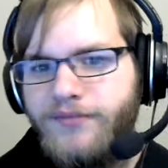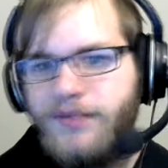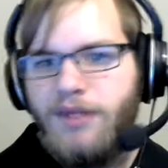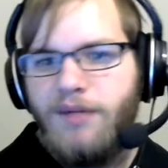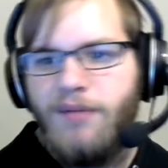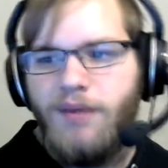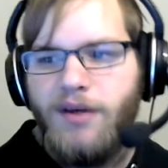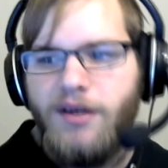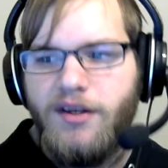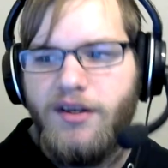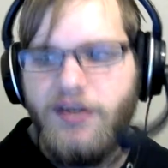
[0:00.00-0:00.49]

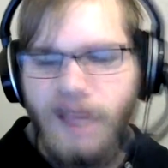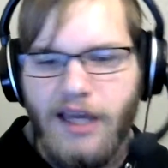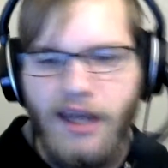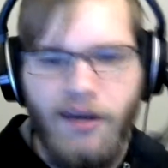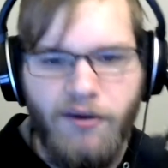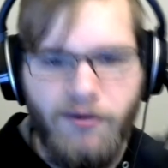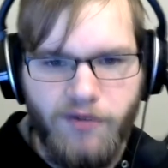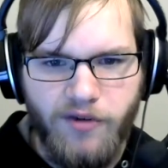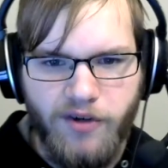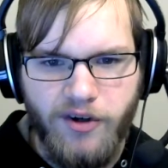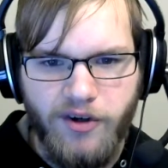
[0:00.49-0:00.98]
because I
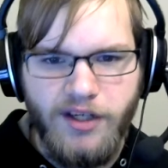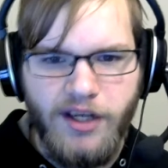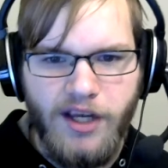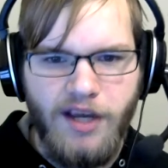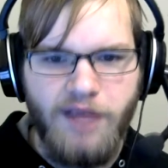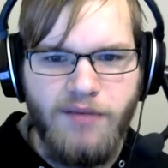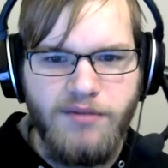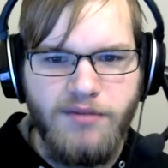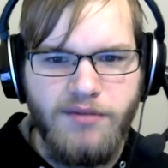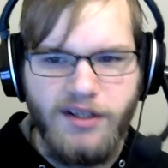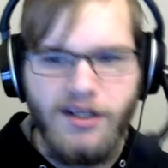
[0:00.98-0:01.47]
can run
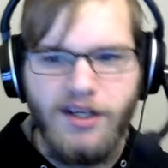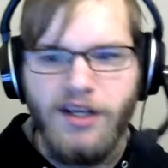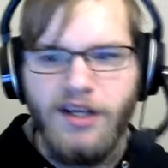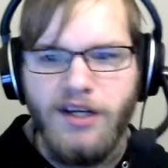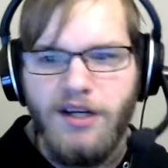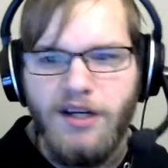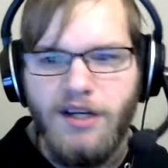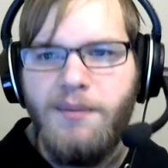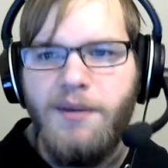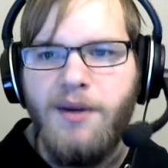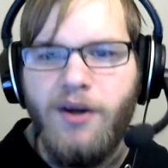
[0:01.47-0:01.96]
games at
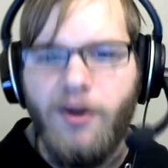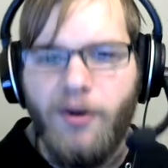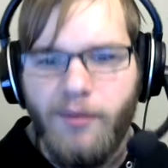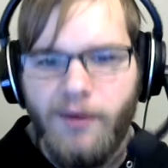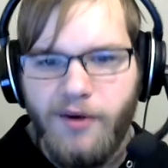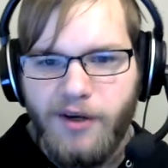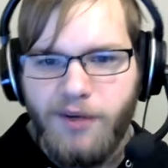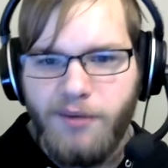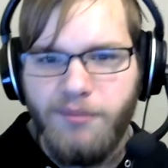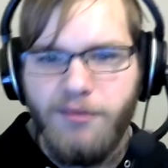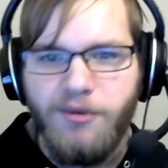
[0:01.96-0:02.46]
1080p on
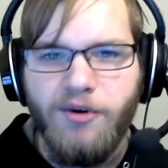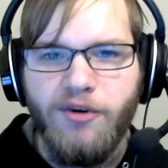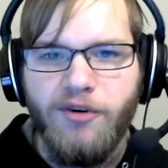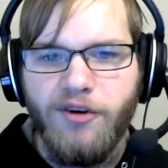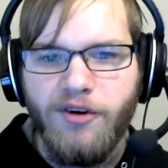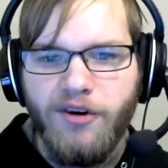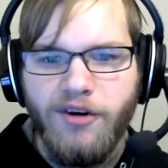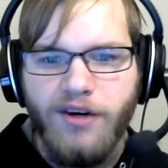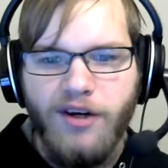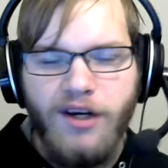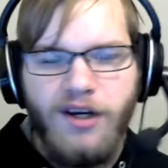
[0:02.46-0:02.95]
my
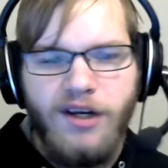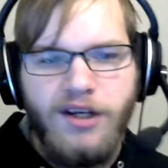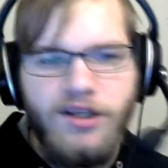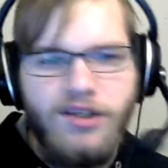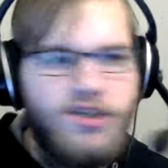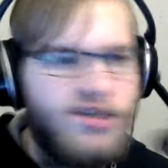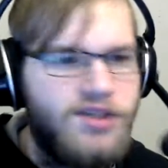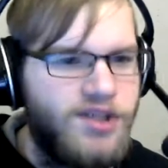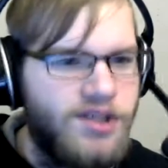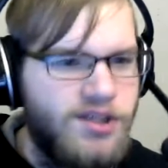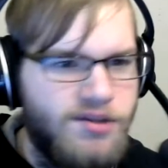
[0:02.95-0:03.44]
computer
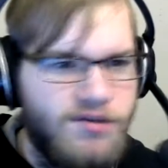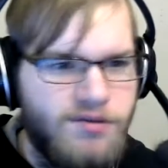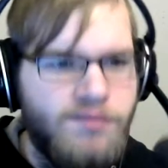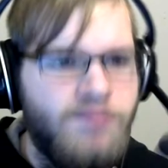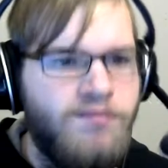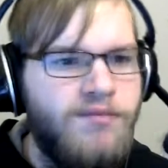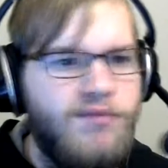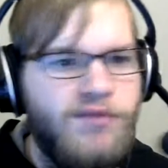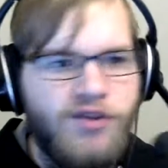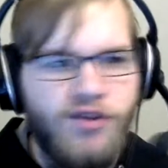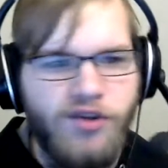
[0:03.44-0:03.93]
just as
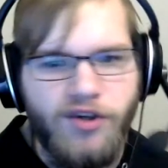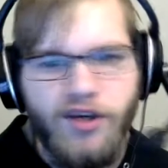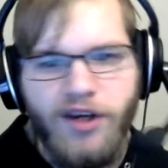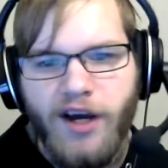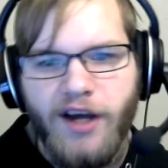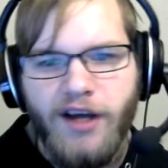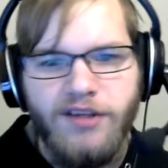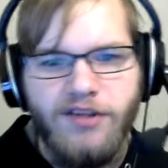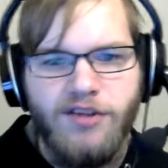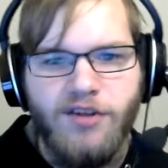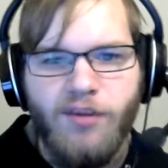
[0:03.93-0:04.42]
good
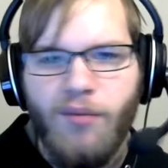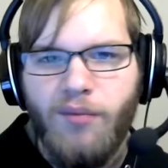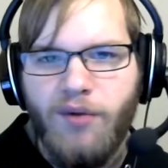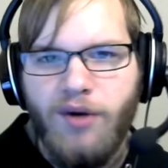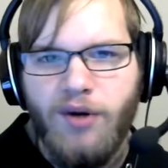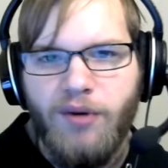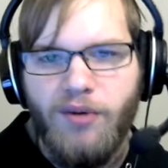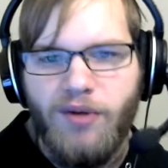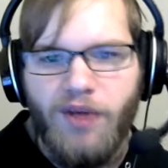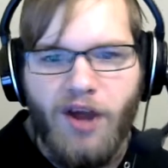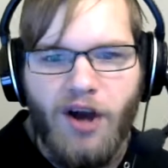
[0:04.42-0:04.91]
as
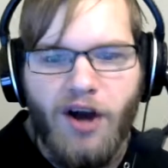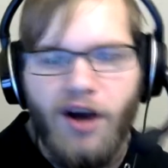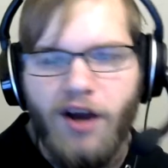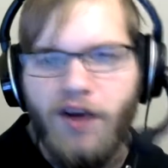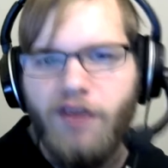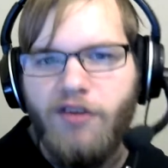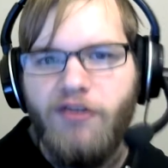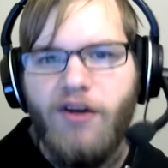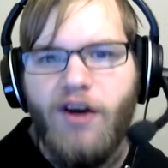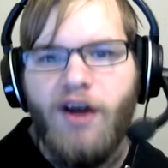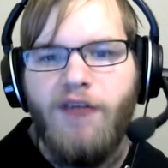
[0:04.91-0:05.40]
somebody with a
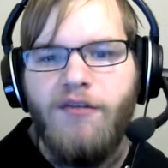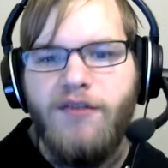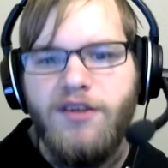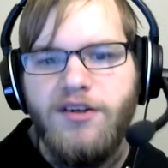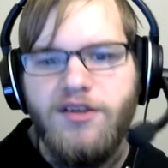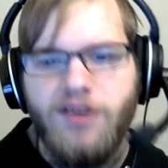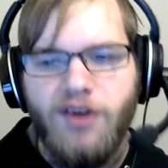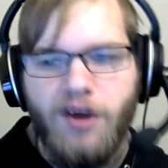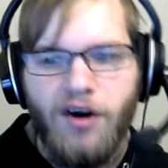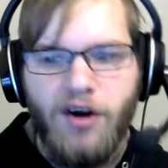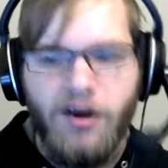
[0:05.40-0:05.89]
higher
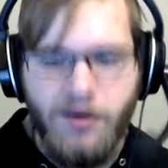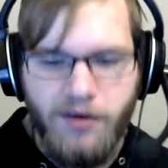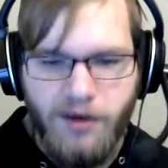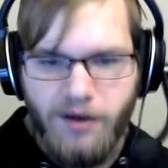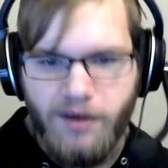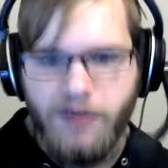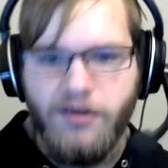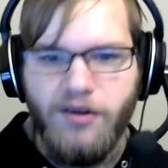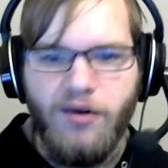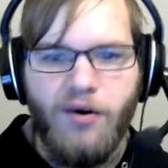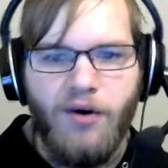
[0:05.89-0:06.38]
graphics card.
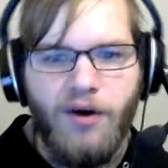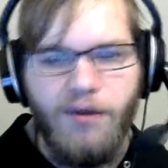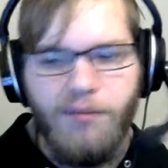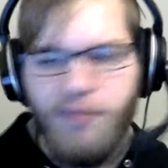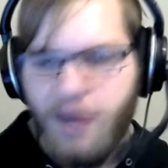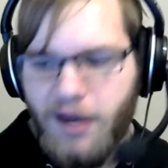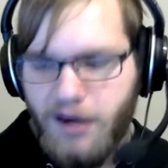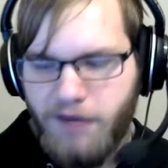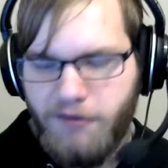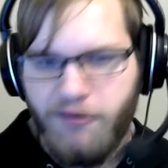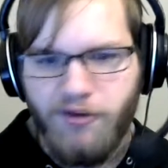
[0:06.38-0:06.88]
I
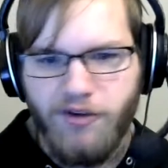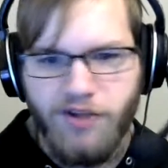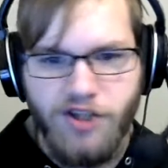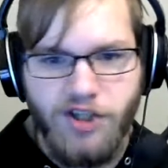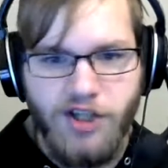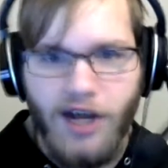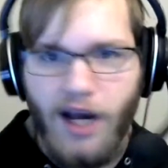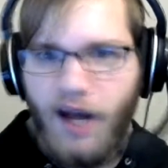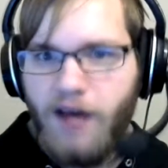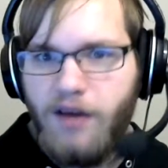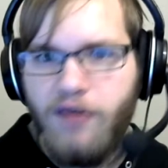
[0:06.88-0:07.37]
pay for
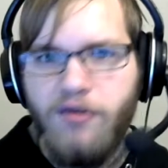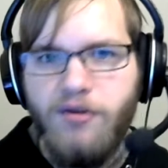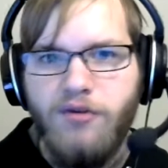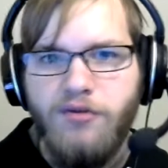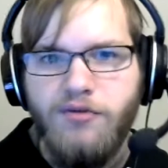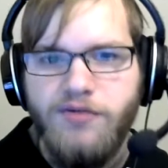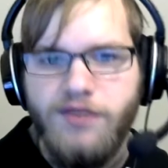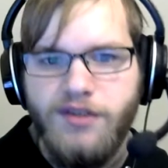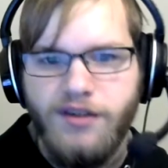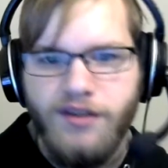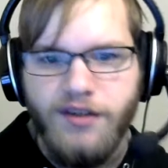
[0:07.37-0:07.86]

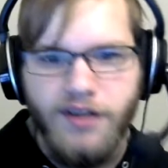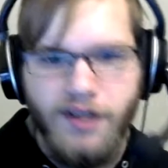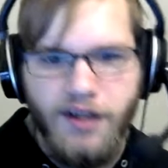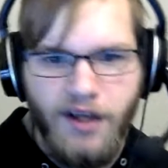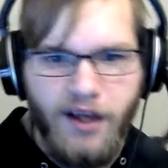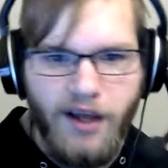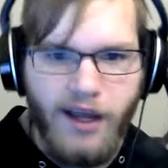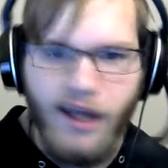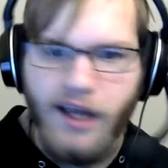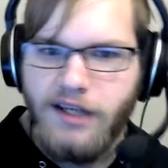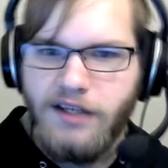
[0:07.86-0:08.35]
shadows and
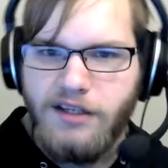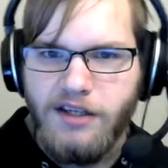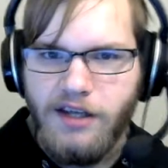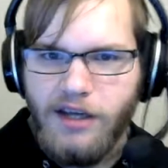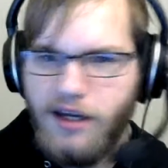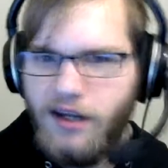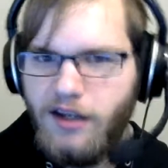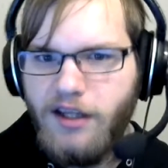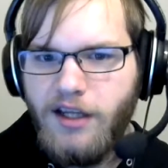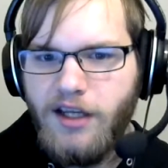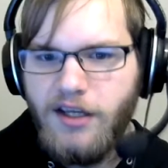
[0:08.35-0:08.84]

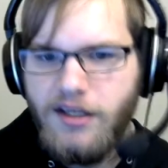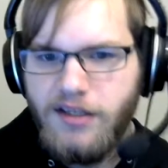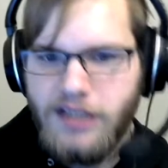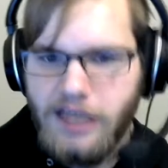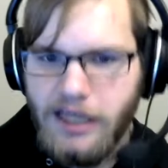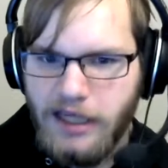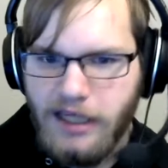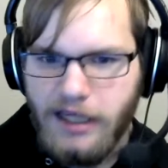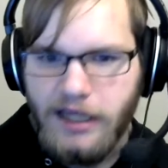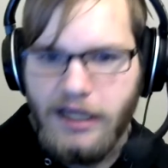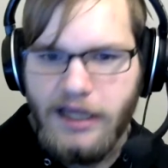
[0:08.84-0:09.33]

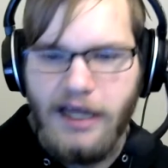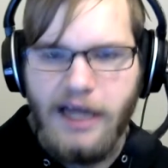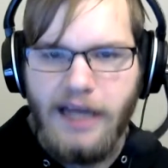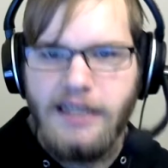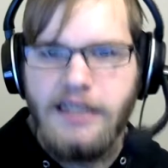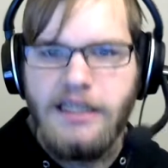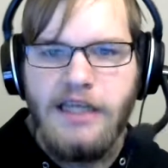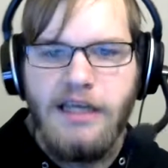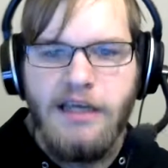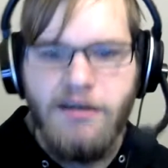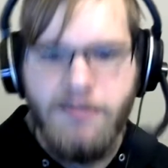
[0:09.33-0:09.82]
anti-aliasing, and
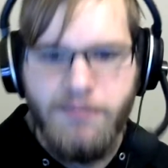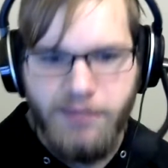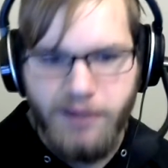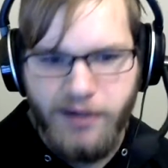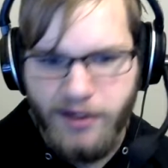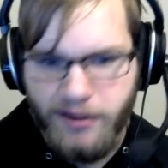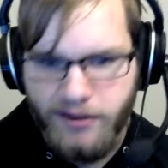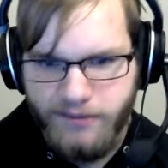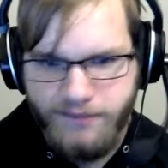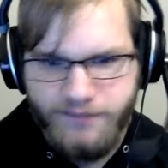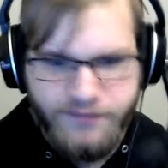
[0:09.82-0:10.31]
that's it,
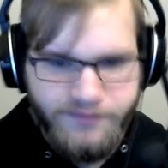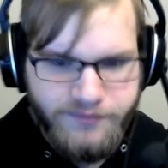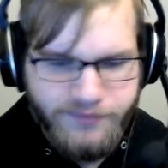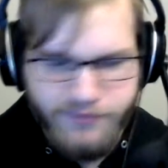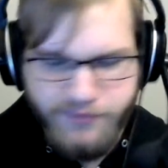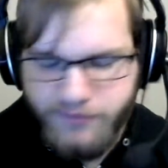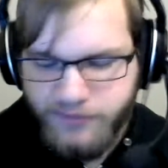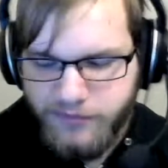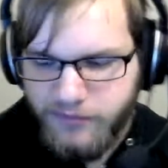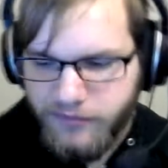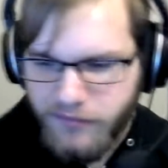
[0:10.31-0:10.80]
but
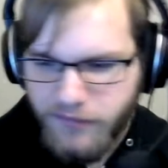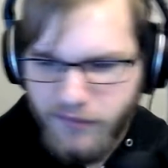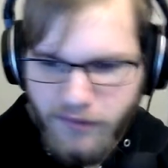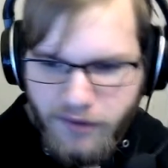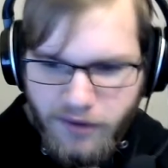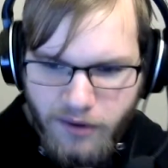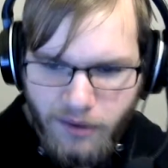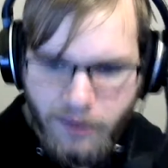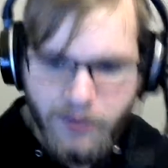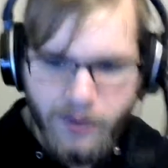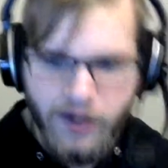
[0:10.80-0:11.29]

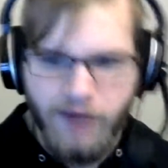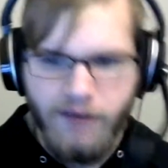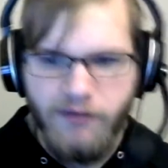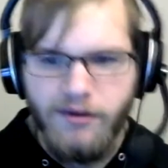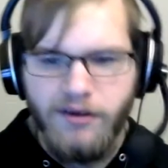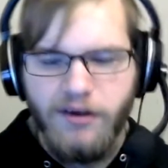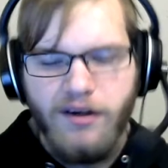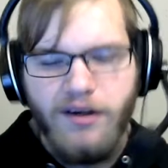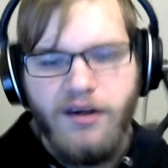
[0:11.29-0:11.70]
whatever.